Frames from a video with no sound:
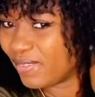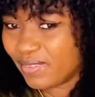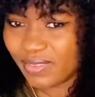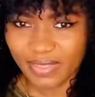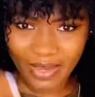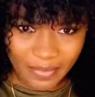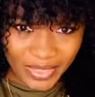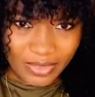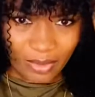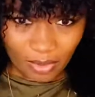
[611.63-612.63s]
There
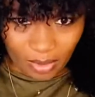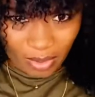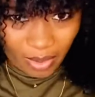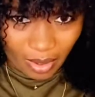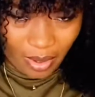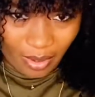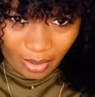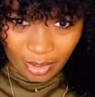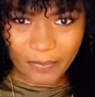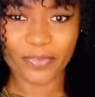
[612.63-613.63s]
is
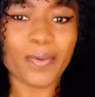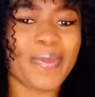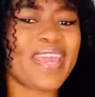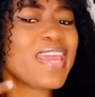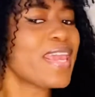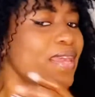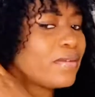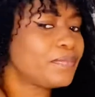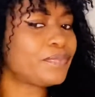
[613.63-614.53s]
hope for me.